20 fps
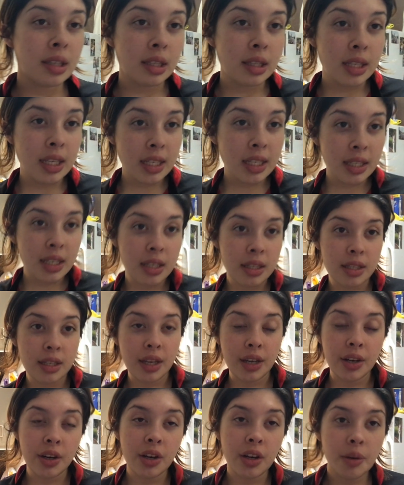This is
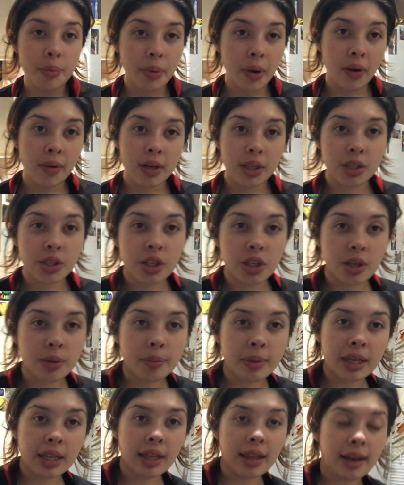dinner. It probably took
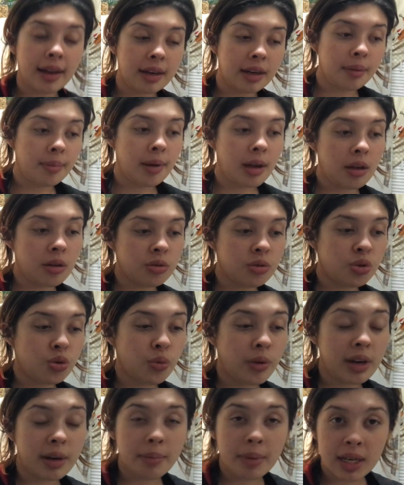me like about
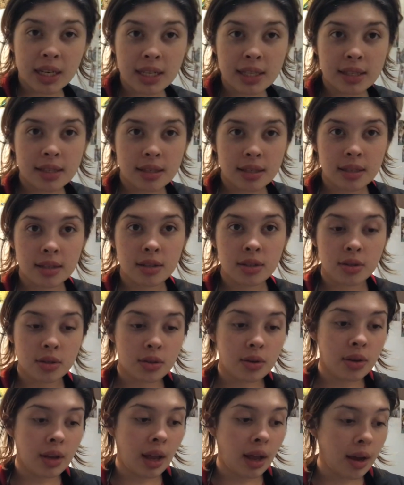20 minutes. So
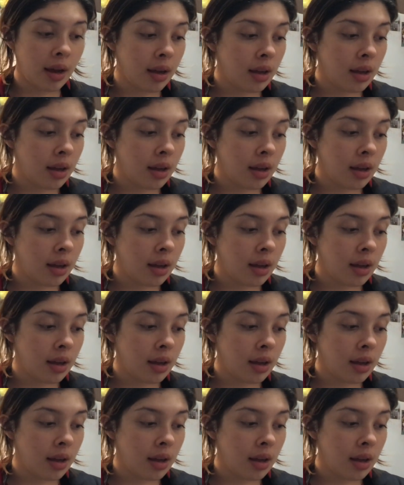yeah.